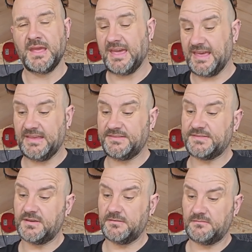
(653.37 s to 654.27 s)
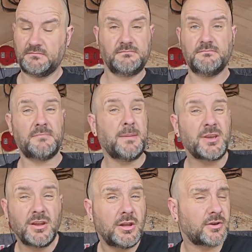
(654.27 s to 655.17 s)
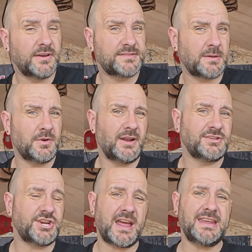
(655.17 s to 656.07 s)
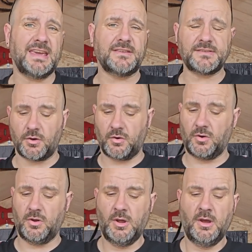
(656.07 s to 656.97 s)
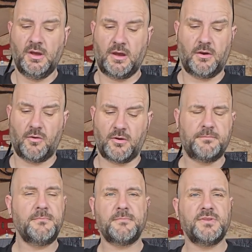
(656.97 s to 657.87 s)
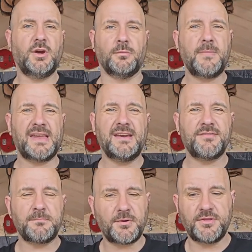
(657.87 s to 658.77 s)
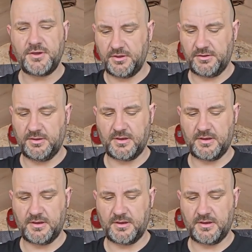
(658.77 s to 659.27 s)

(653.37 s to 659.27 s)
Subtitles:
is maybe look at somewhere like Jenny's or many of the